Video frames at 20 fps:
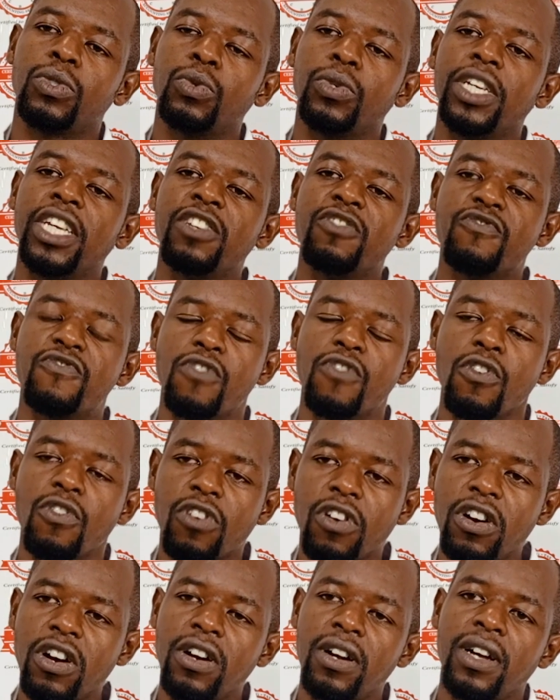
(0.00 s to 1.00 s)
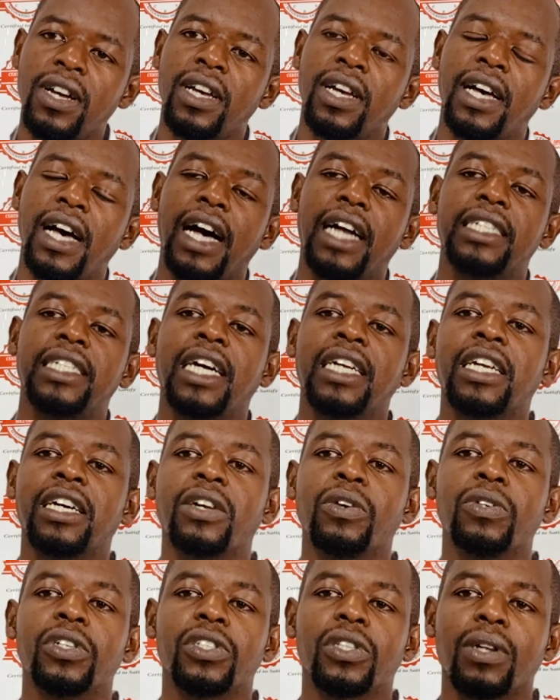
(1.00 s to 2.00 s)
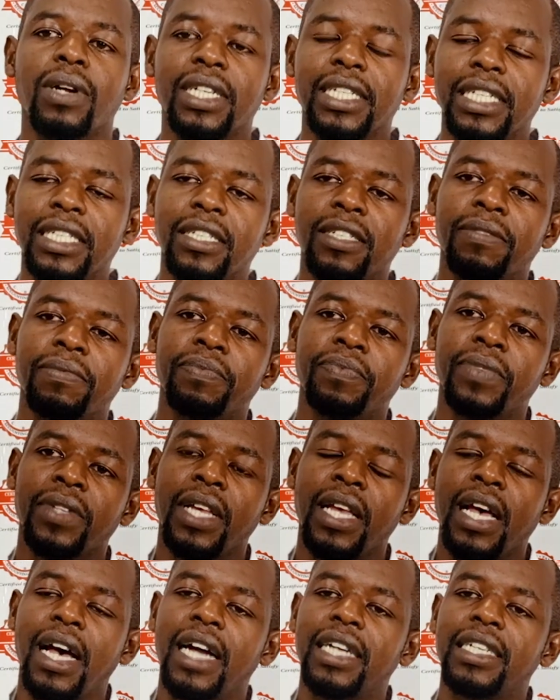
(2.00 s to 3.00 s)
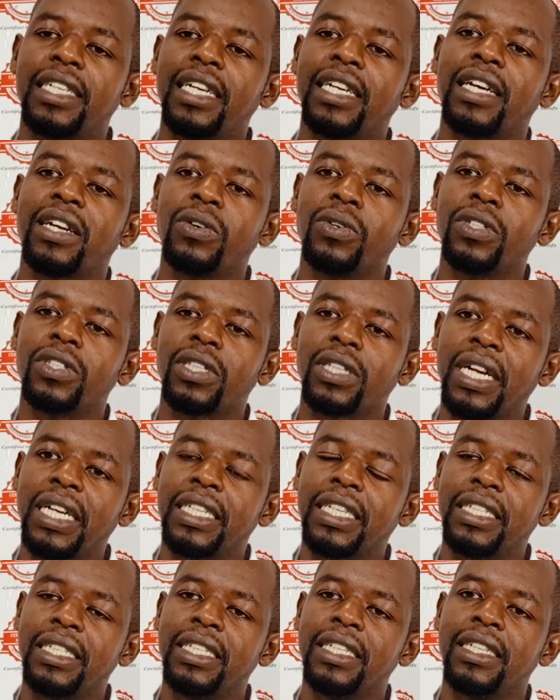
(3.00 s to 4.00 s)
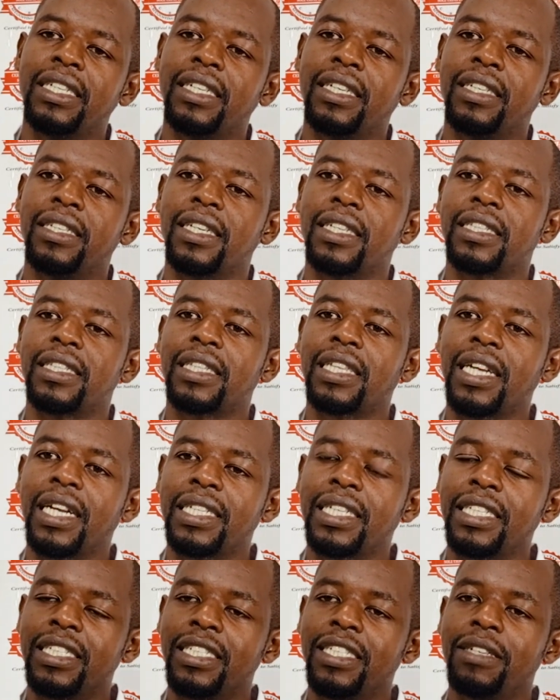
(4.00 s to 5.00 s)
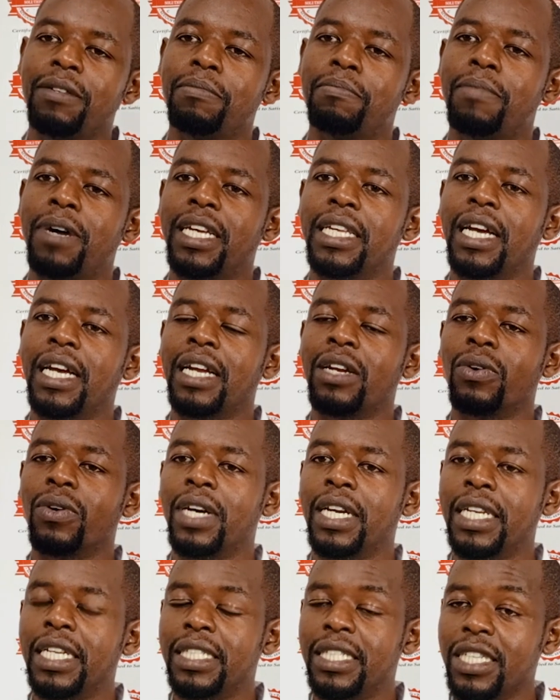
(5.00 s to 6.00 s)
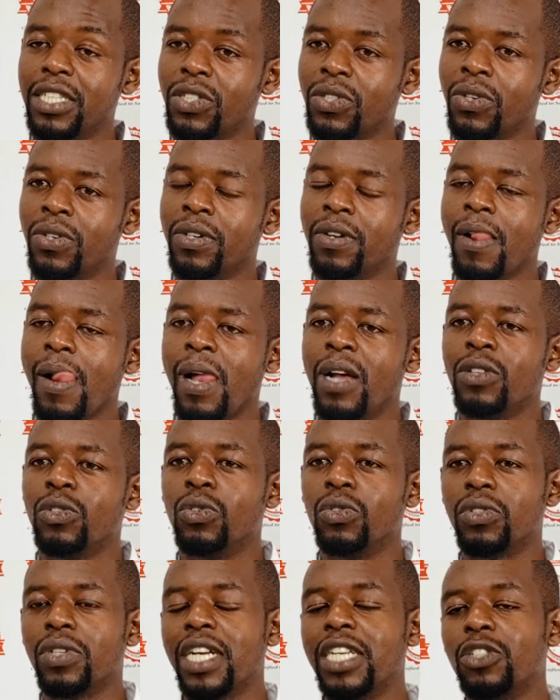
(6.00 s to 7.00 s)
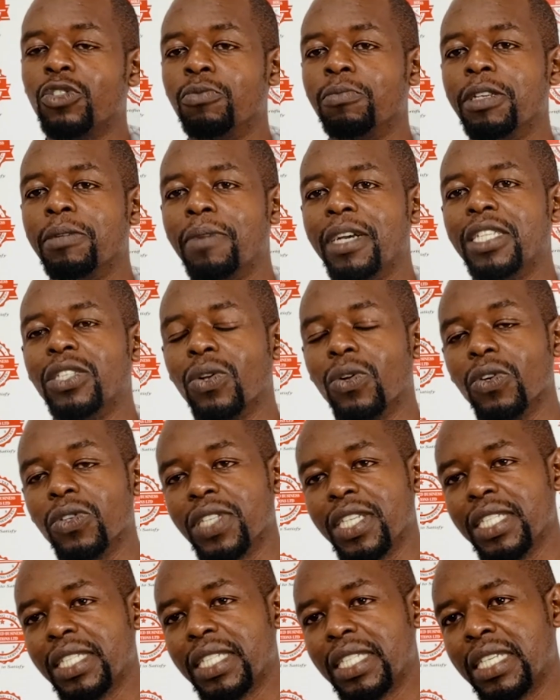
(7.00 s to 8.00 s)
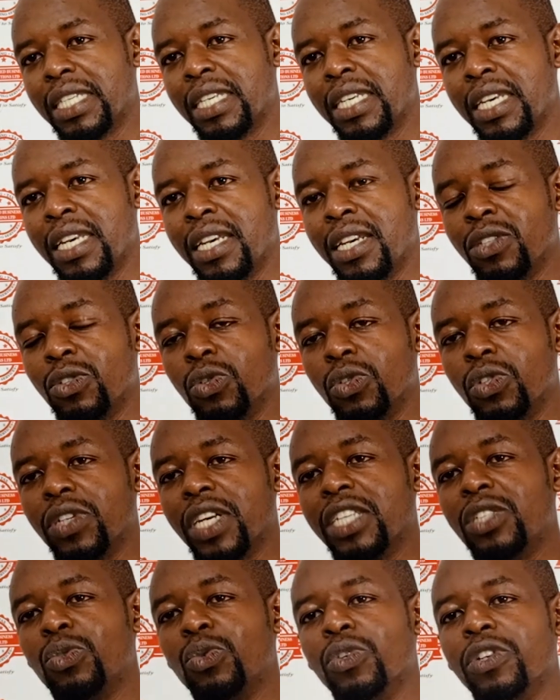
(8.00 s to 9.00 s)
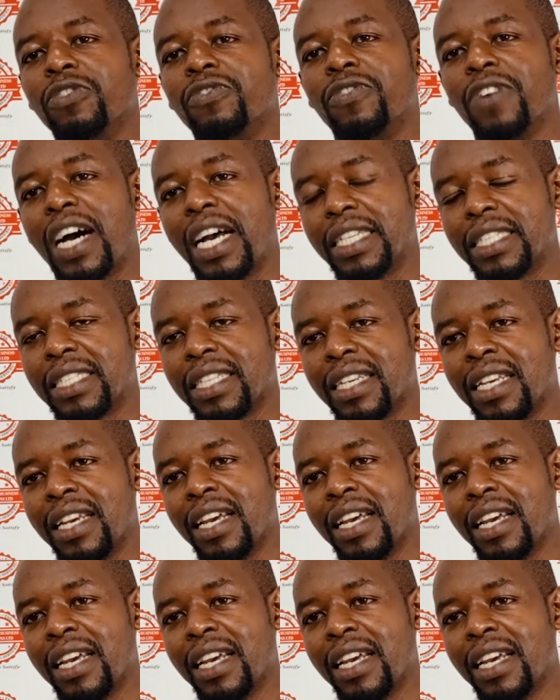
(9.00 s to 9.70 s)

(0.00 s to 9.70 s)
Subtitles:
invoke a turnaround strategy. A turnaround strategy is a strategy by an organization to try to minimize losses, to try to reverse